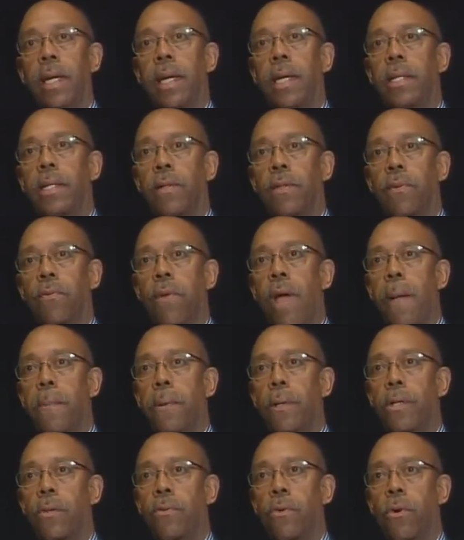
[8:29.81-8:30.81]
end of the
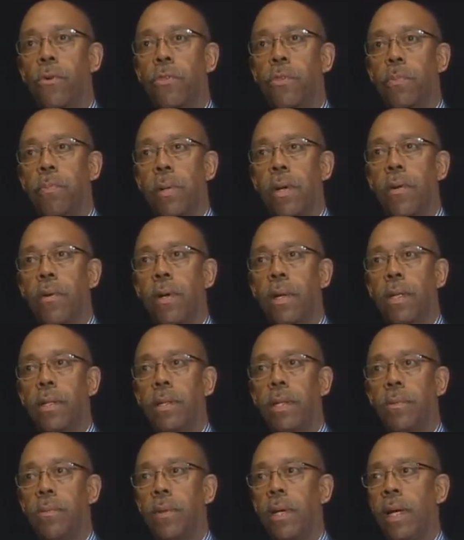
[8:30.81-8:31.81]
rapid growth period
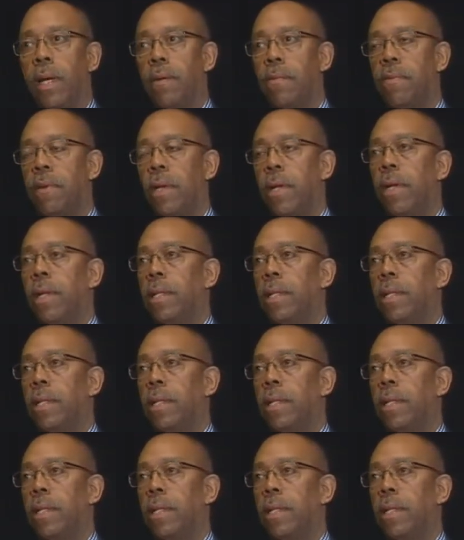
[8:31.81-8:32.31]
that we have